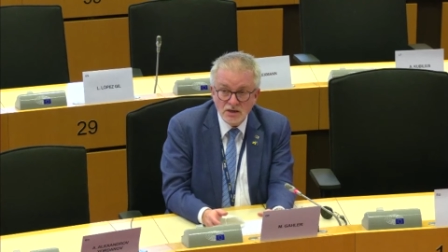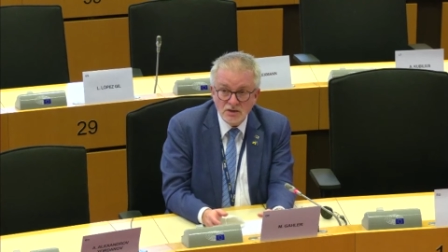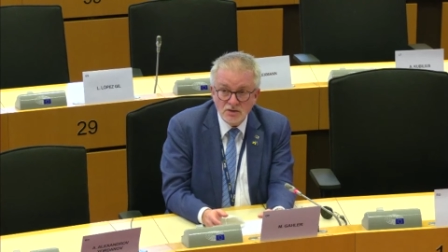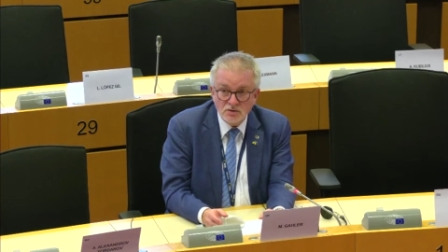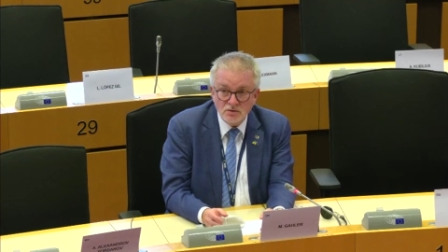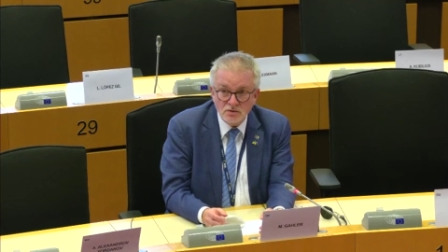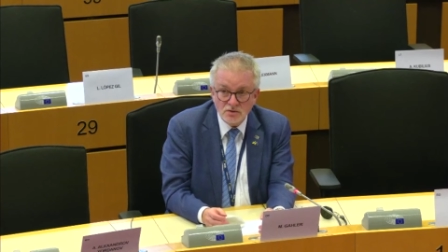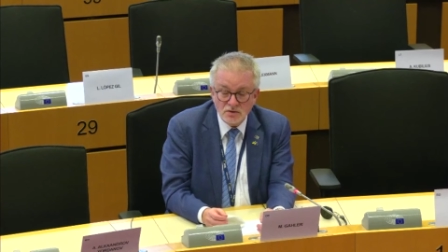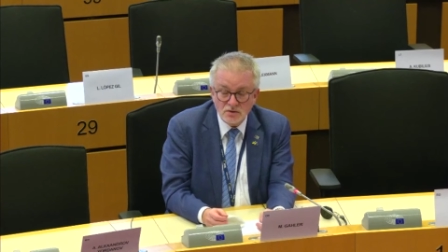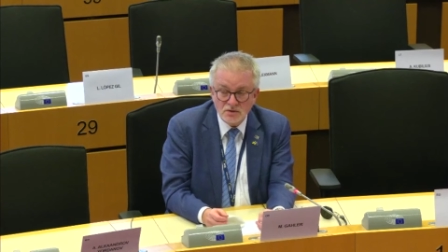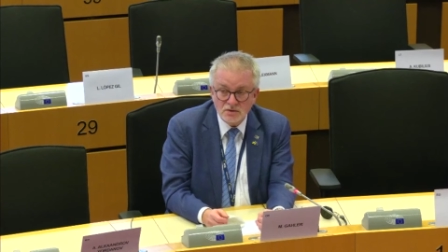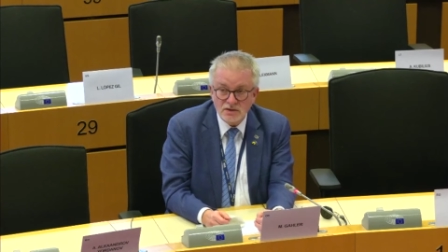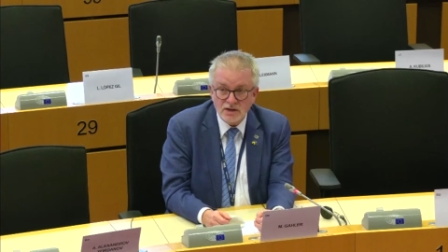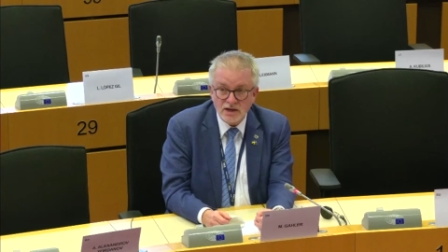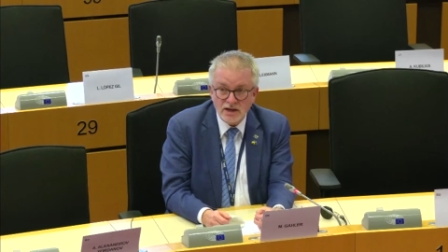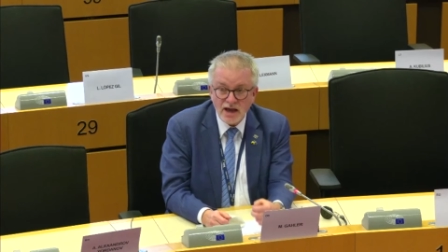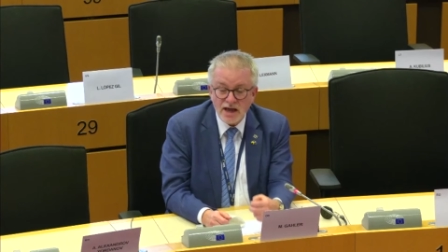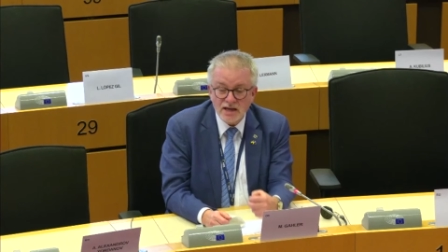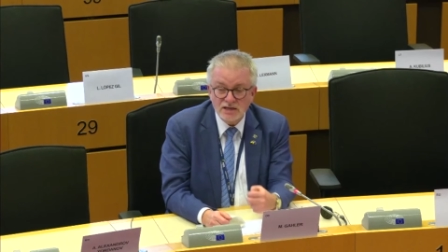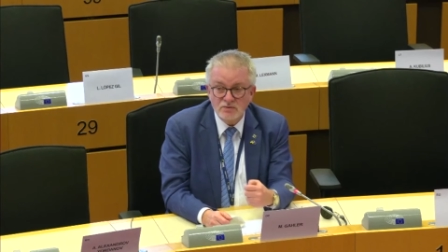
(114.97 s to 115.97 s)
to, so to
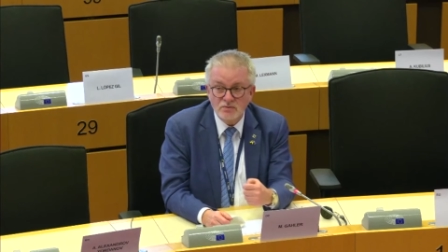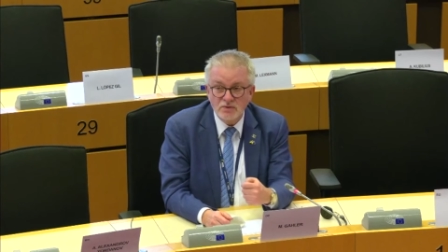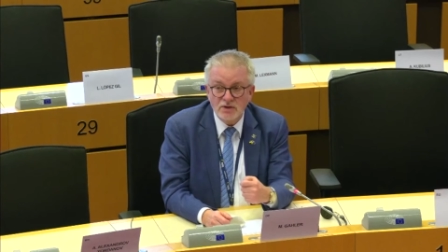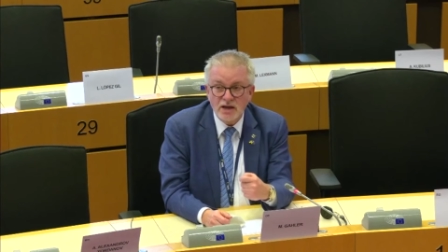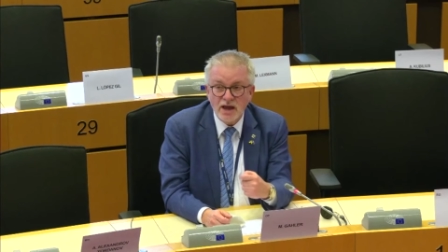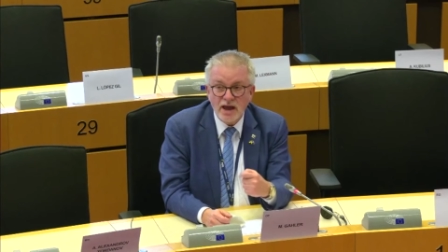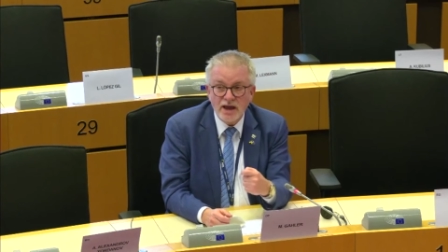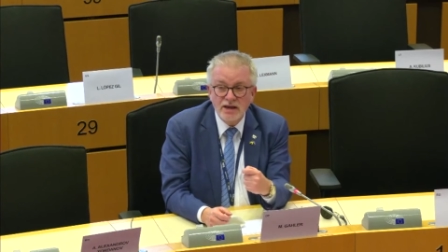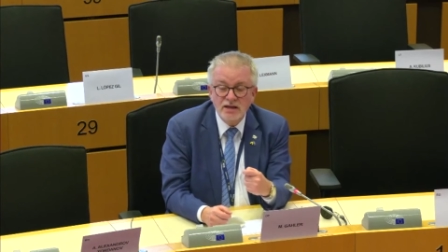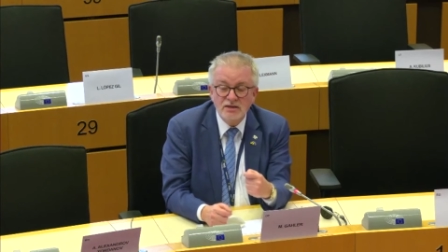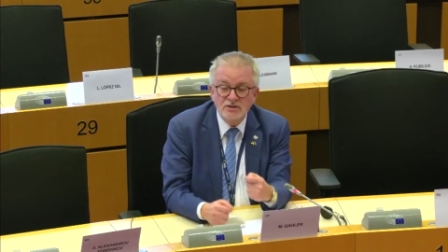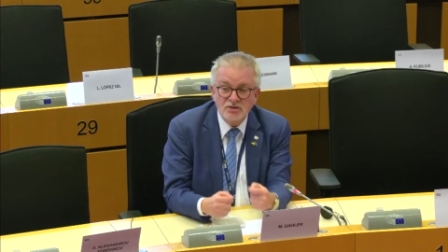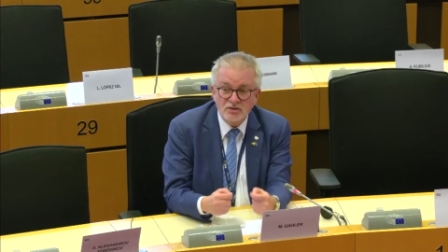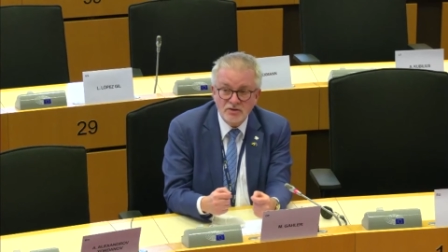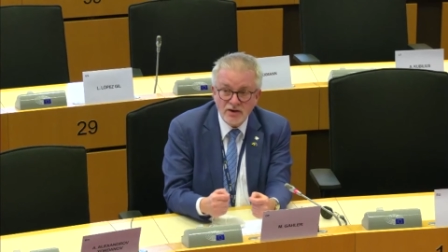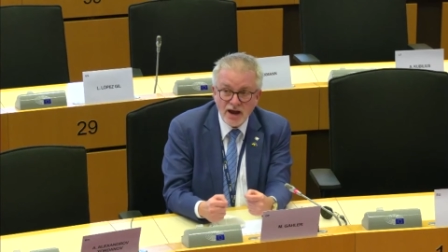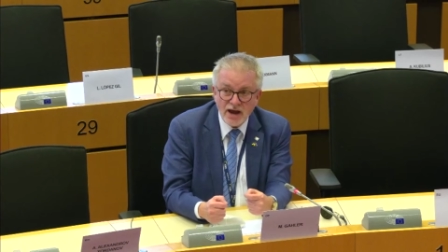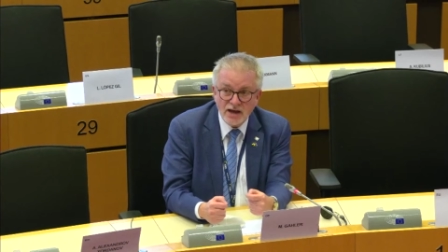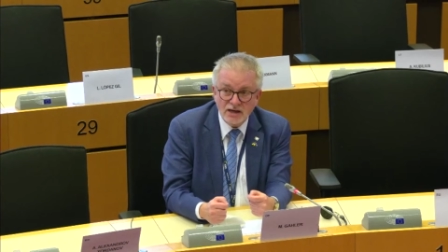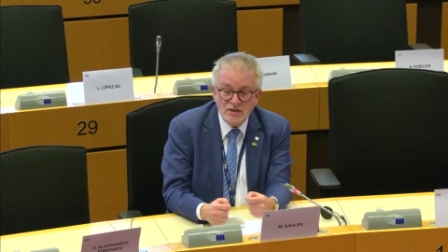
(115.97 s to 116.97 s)
say, as we
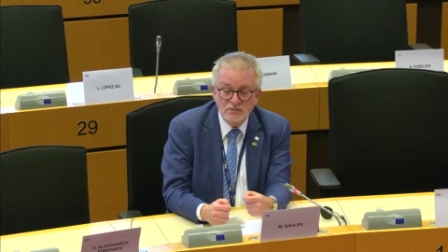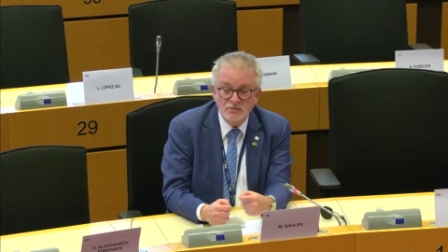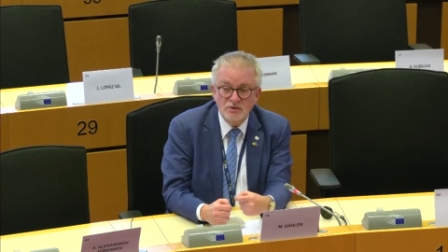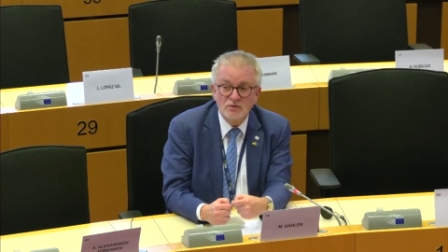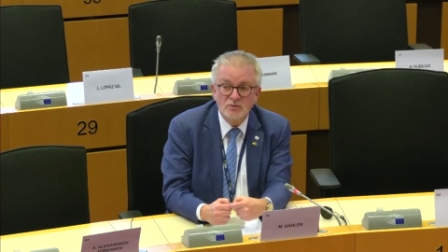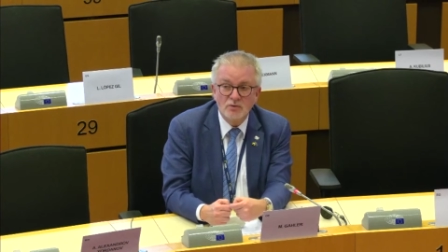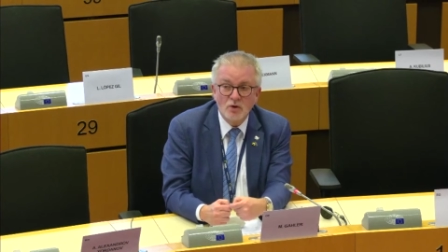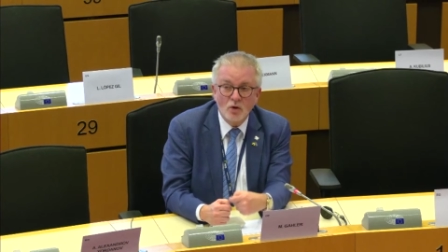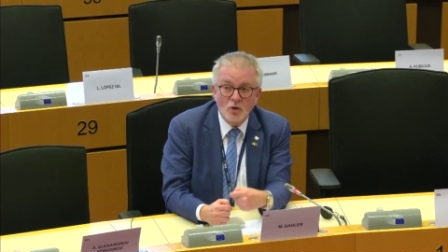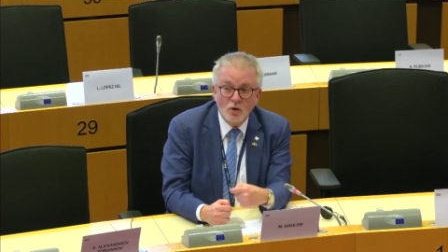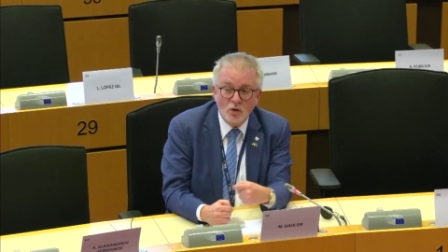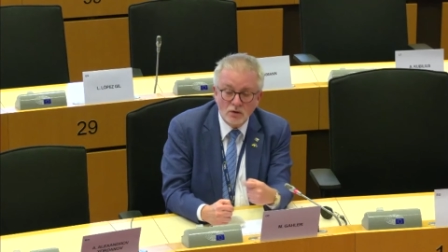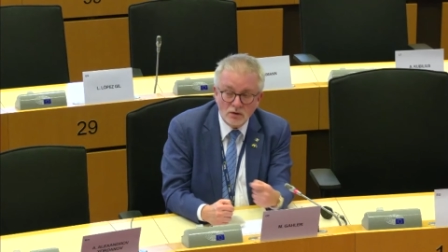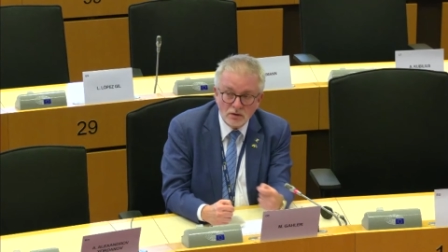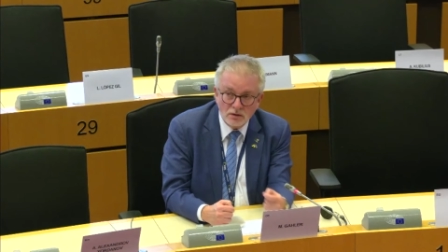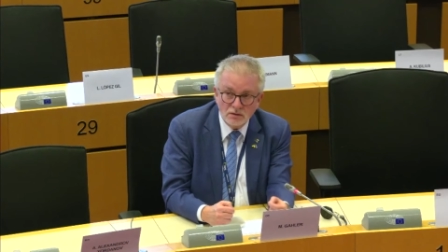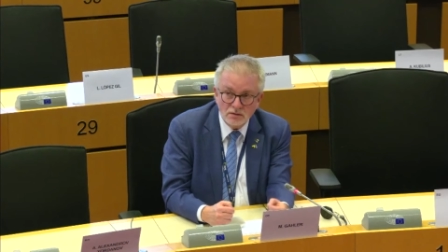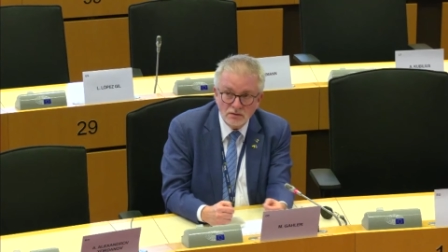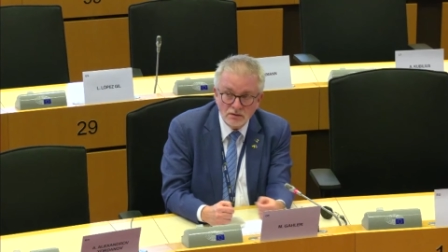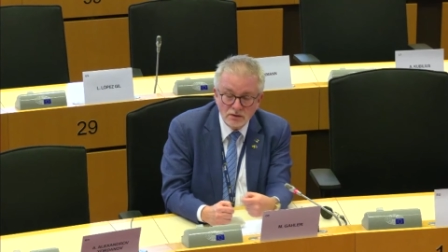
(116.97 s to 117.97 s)
interact with all